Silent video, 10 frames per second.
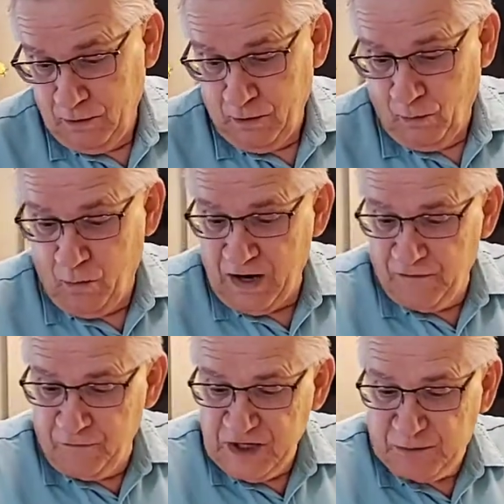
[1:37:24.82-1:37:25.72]
what have
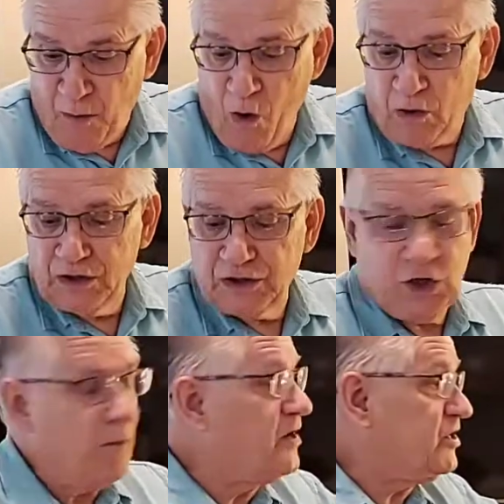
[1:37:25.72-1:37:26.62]
we spoken so
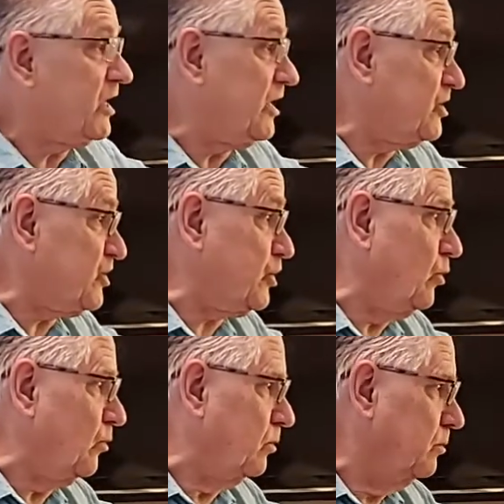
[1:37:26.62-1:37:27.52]
much against
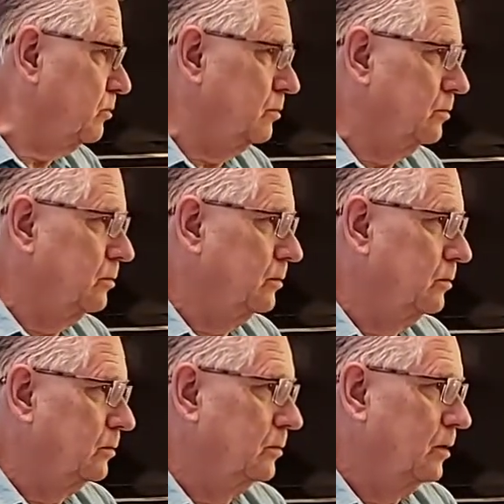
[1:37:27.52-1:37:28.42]
you?
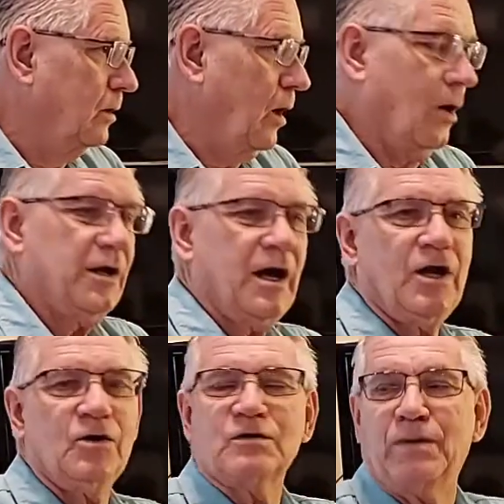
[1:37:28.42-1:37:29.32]
All you got to
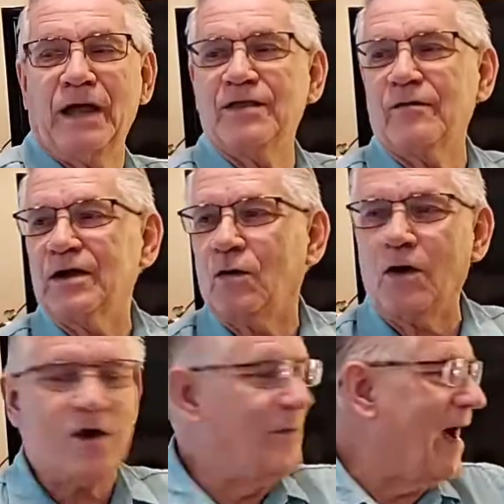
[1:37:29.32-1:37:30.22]
do is play the
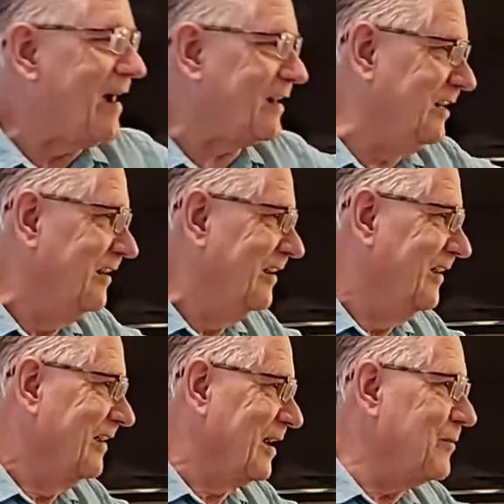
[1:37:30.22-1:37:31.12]
recorder back.
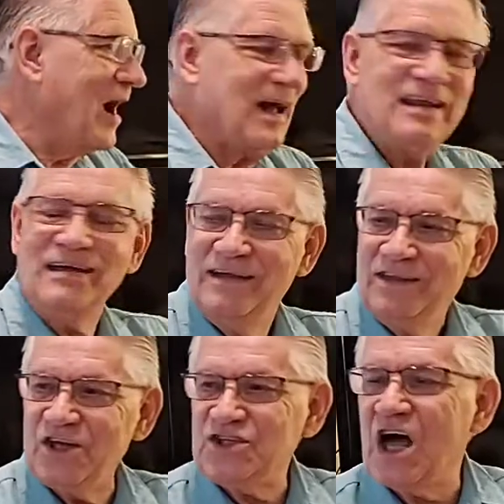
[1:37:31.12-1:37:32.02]
Come on,
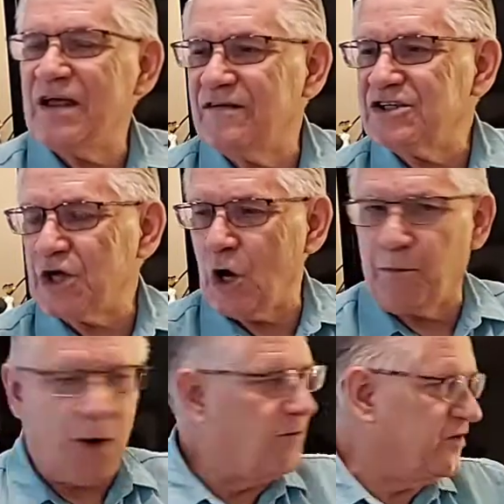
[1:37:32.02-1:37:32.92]
there's none of us that are
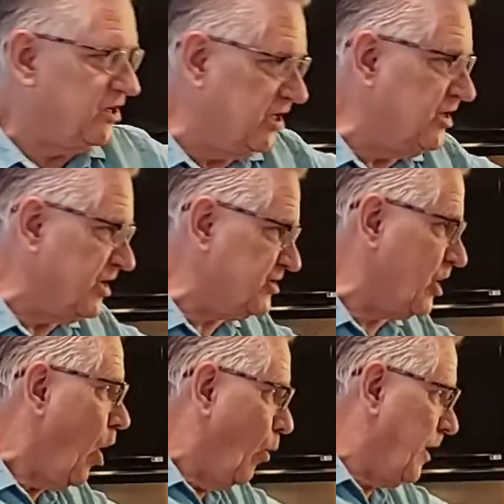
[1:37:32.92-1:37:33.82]
perfect in this.
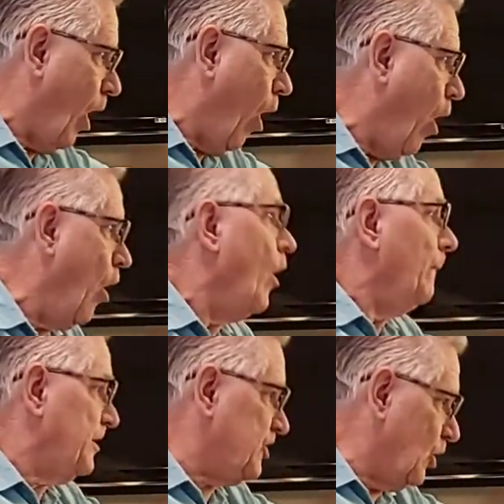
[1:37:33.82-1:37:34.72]
We all,
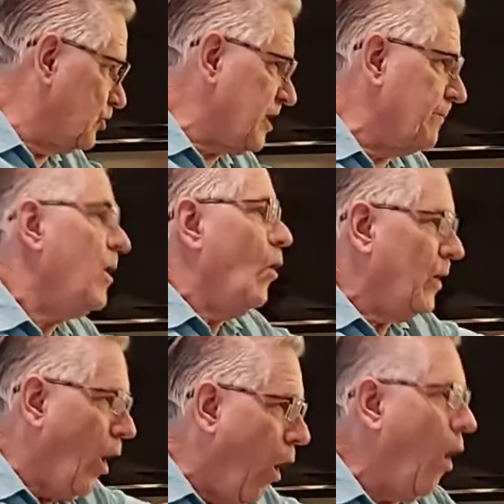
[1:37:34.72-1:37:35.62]
but you know something? We
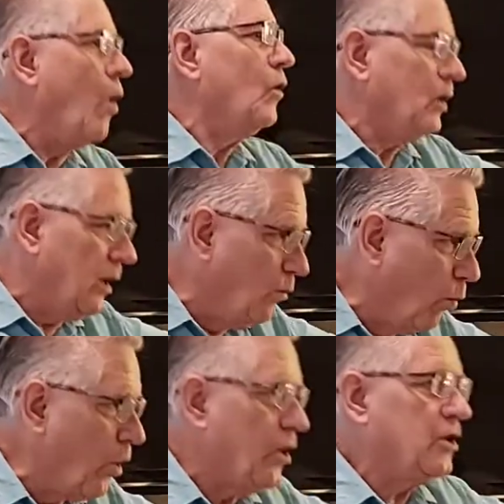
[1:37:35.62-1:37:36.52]
all can
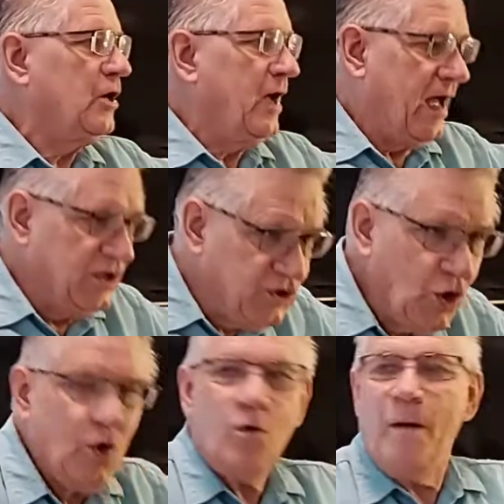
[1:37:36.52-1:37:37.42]
work and
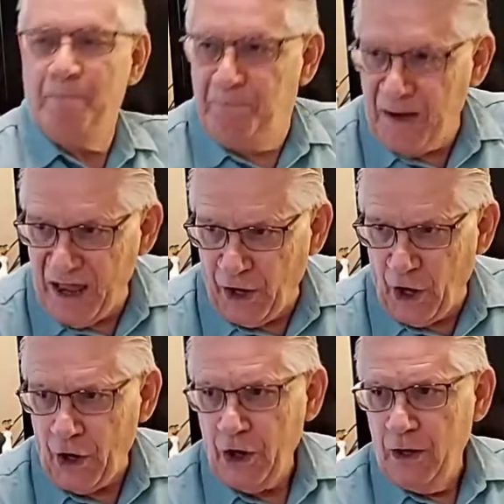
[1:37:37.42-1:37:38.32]
do better